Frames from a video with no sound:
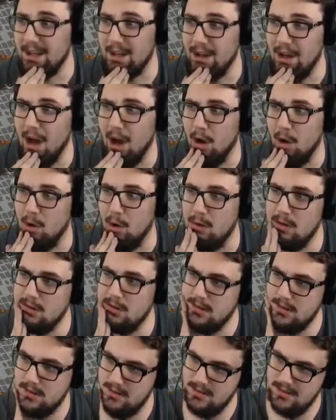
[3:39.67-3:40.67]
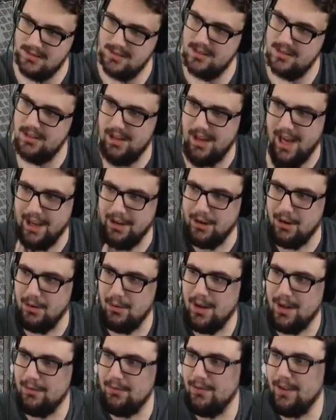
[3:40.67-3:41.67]
No, I don't
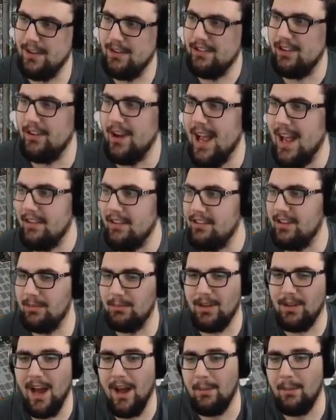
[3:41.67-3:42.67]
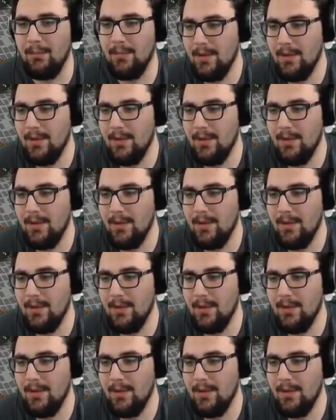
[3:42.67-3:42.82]
want to fist your ass sometime.